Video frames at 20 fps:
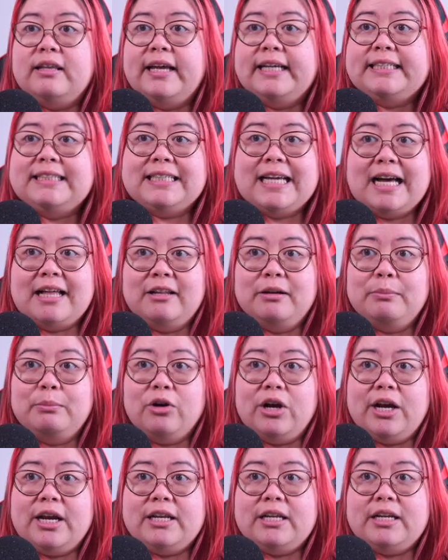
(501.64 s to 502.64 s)

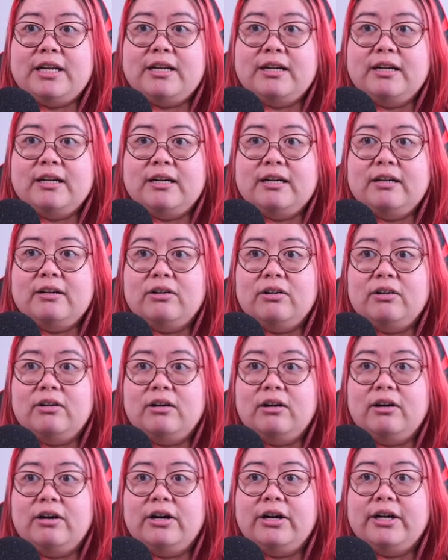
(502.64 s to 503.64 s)
Excalibrain here
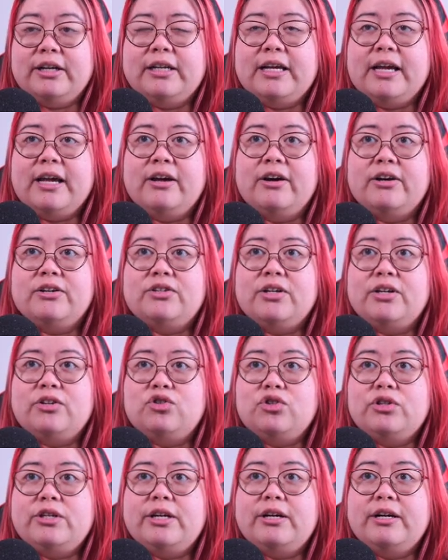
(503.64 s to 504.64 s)
on chaos
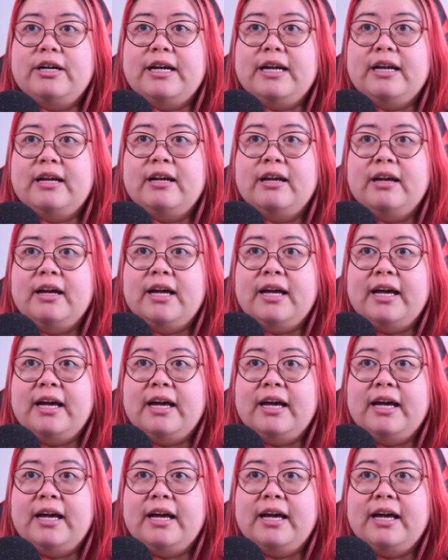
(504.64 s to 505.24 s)
engineering